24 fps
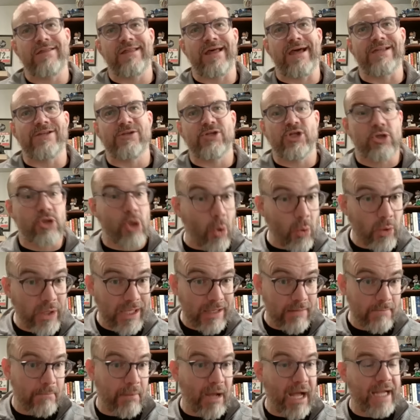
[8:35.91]
that you don't
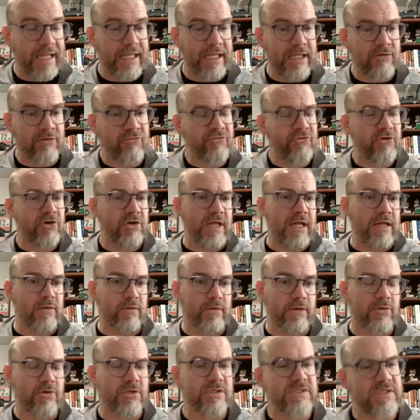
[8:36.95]
get buy in for data
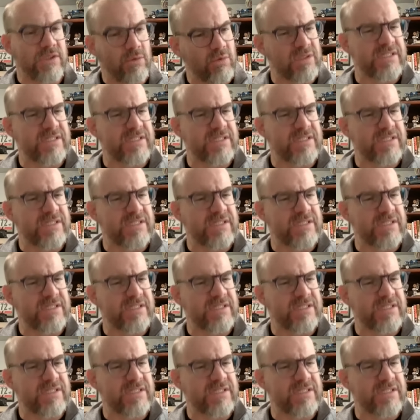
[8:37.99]
literacy.